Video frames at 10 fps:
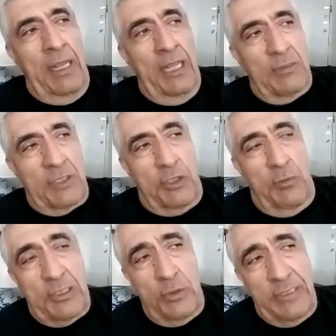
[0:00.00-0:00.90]
it was she
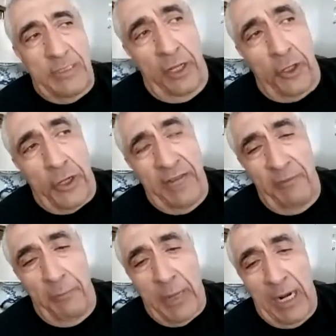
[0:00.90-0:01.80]
was using
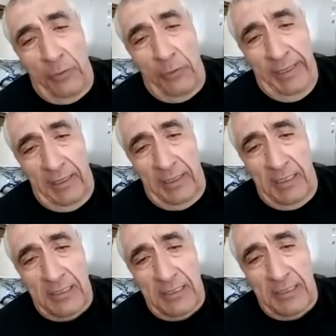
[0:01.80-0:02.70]
gravy browning
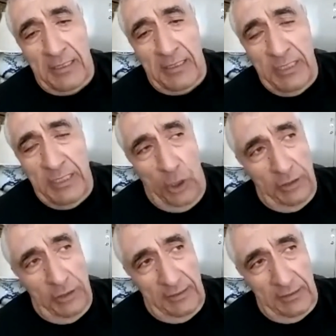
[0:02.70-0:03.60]
instead of using other.